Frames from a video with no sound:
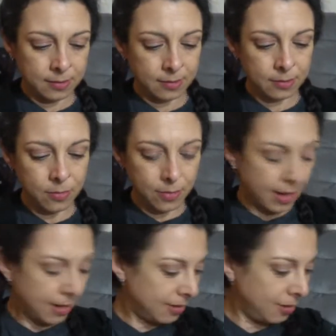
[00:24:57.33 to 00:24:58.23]
Ooh, we
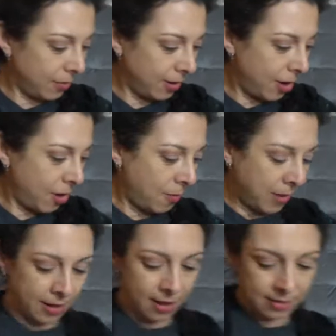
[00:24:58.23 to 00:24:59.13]
got a new one. Oh my
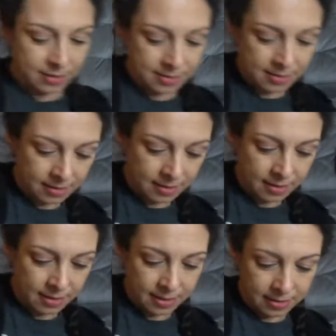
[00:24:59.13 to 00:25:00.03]
god, this is
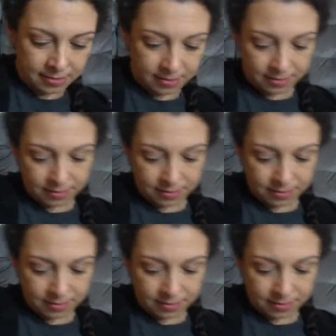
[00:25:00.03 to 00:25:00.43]
hilarious.